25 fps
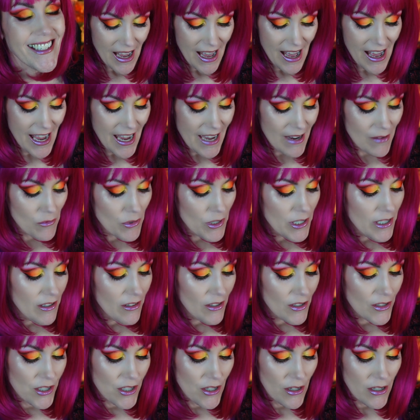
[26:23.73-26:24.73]
I
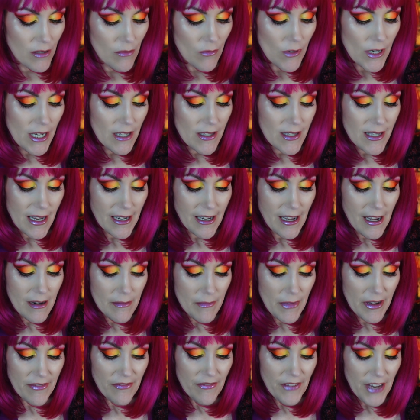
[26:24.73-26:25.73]
will show you what else I got on
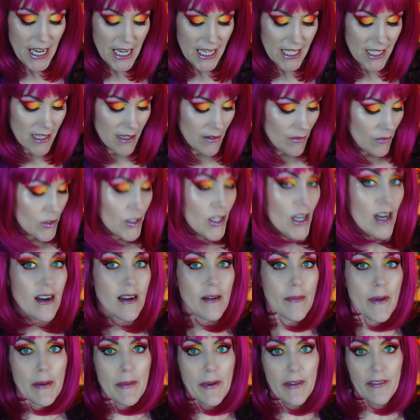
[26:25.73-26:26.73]
my face and then we'll talk
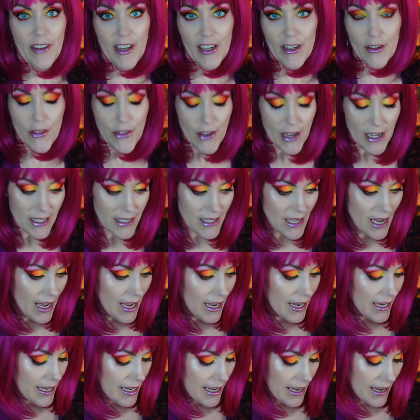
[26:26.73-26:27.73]
about my final thoughts.
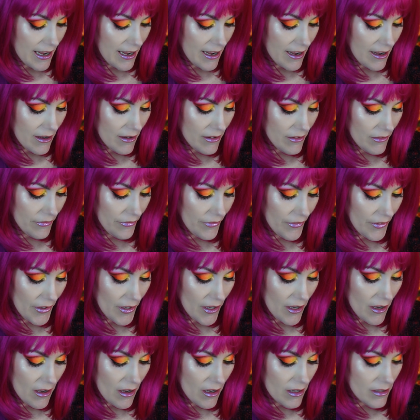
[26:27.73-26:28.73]
I have
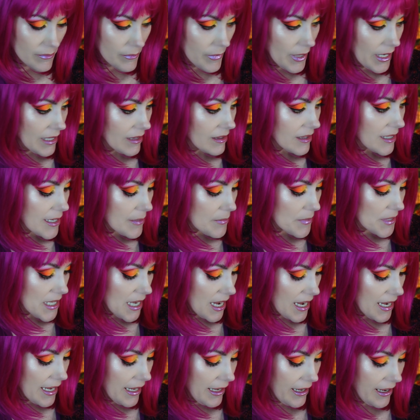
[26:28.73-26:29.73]
on my lips,
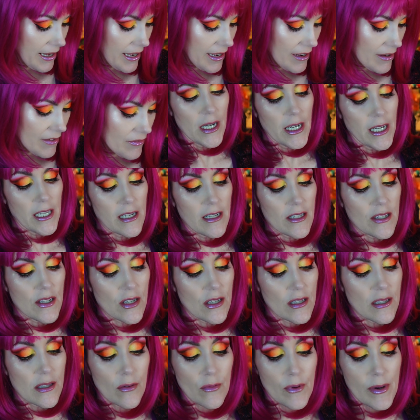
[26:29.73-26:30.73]
I have, it is
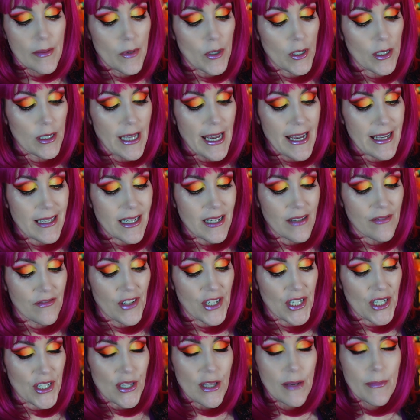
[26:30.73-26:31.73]
just the Rimmel Lasting
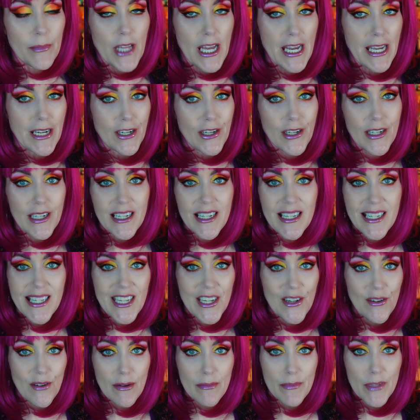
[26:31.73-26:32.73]
Finish Lip Liner in
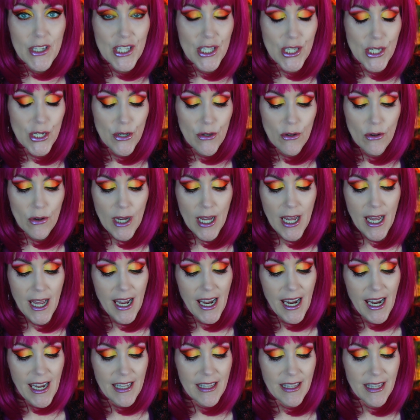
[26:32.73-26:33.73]
Tiramisu.
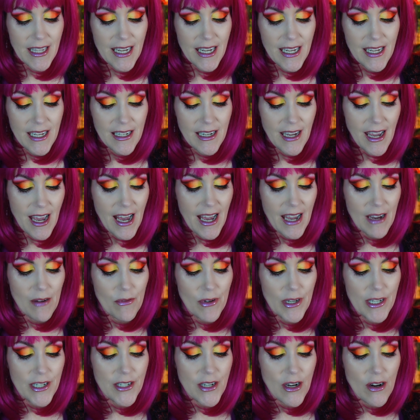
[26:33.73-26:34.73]
And then I
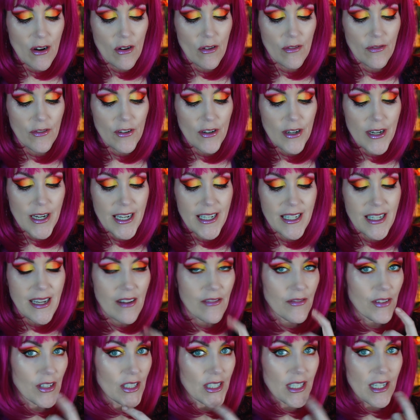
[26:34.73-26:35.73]
went over it, I
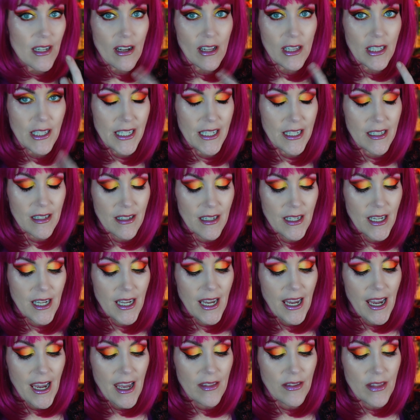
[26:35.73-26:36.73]
filled it all in,
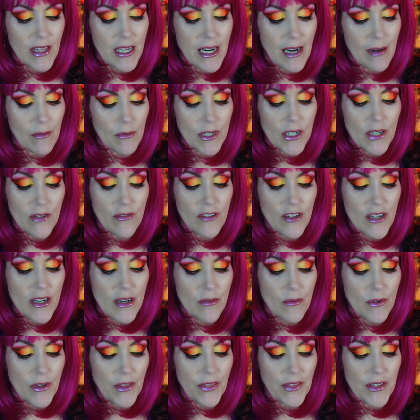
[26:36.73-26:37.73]
and then I went over it
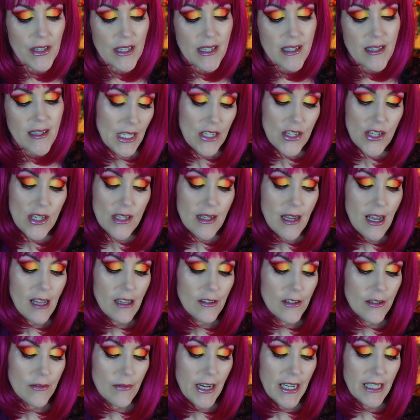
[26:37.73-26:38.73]
with this, it's just
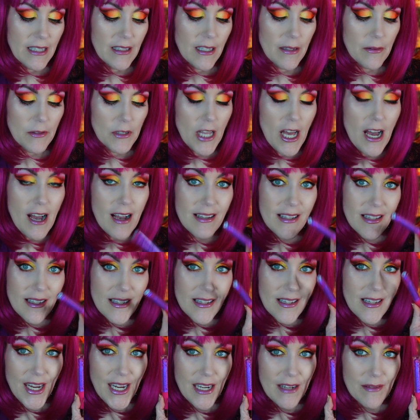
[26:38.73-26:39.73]
Colored Raine Lip
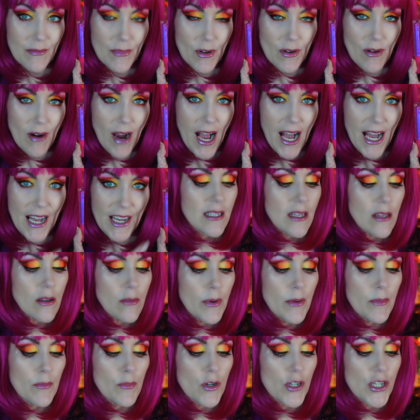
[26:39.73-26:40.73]
Gloss in Mirage. It's a little
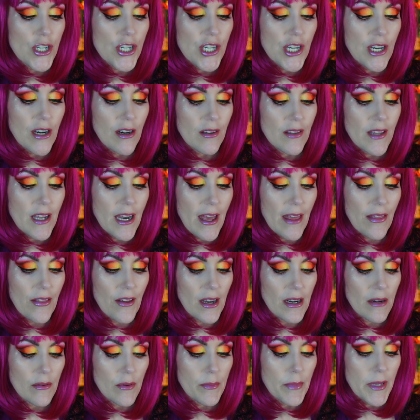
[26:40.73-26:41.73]
bit more sheer than I
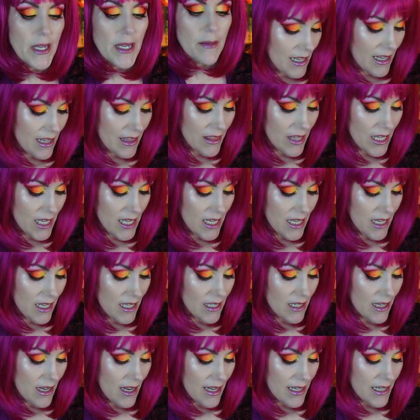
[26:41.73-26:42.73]
thought it would be. And
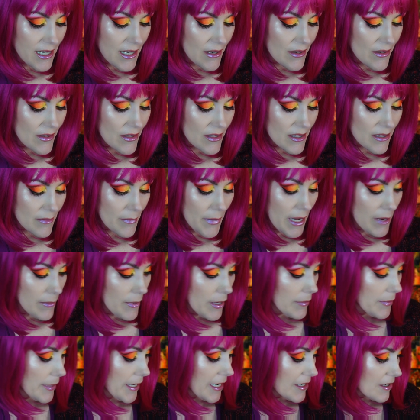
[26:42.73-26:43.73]
then I used Bye
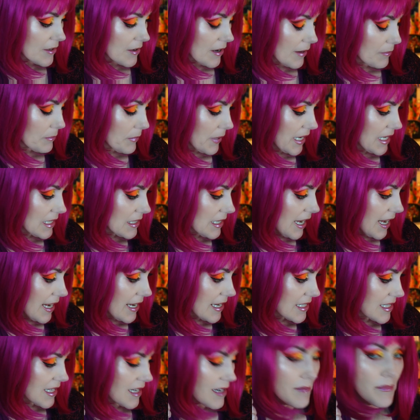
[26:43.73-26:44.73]
Bye Panda, Panda
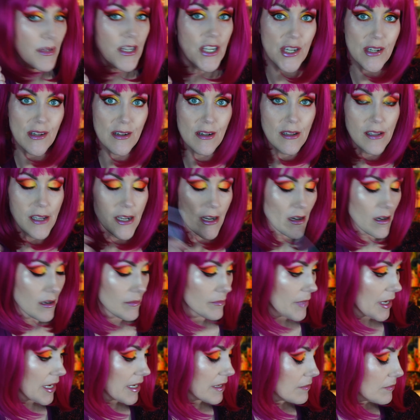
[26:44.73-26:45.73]
Eyes that I mentioned earlier on
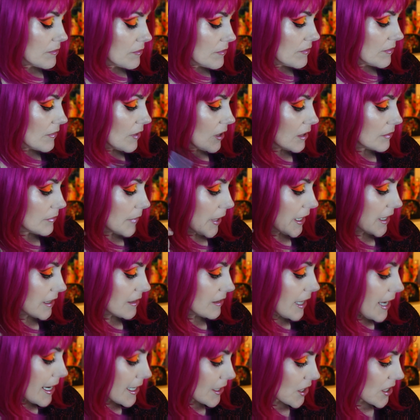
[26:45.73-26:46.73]
my, on my
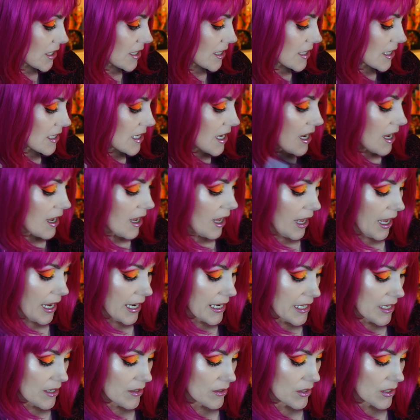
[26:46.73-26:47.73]
lashes. I
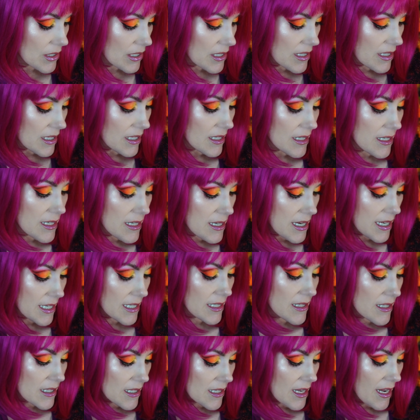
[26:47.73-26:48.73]
use the
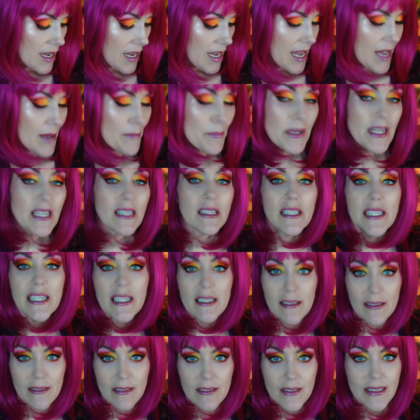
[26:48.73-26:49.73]
NYX Epic Link,
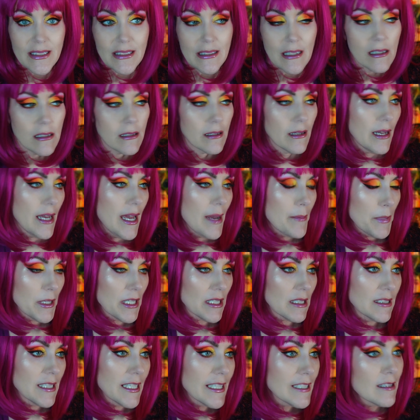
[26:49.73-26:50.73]
Epic
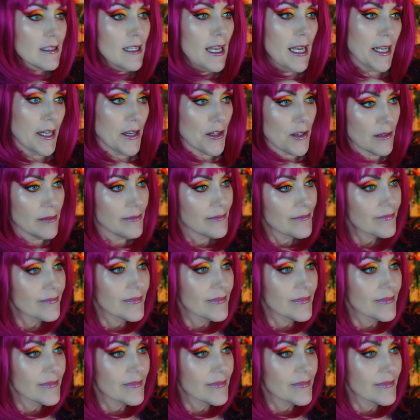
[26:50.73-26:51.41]
Link Liner.